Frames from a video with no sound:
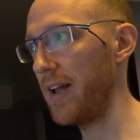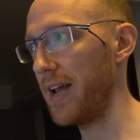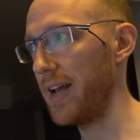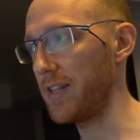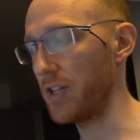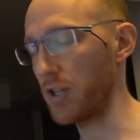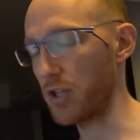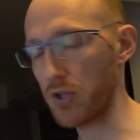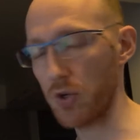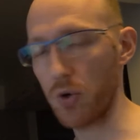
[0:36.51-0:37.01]

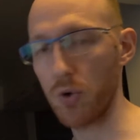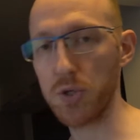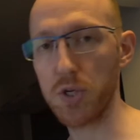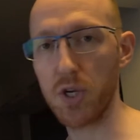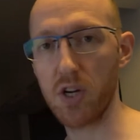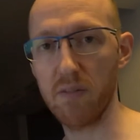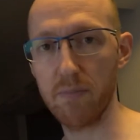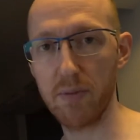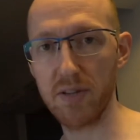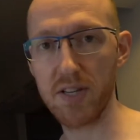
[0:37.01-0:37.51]
in the
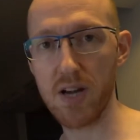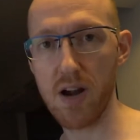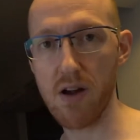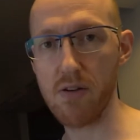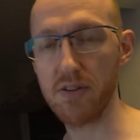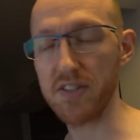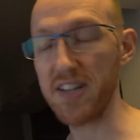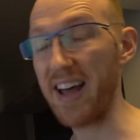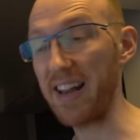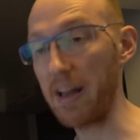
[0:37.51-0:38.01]
sourcing of
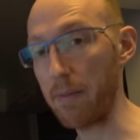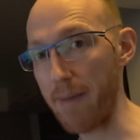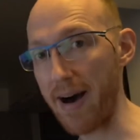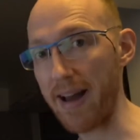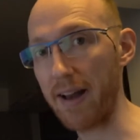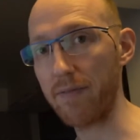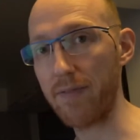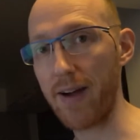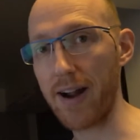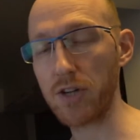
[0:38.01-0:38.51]
materials and the
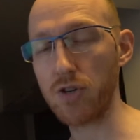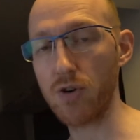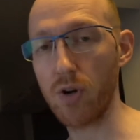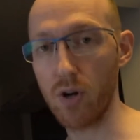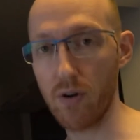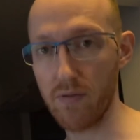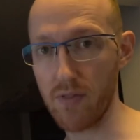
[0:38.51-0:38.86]
manufacturing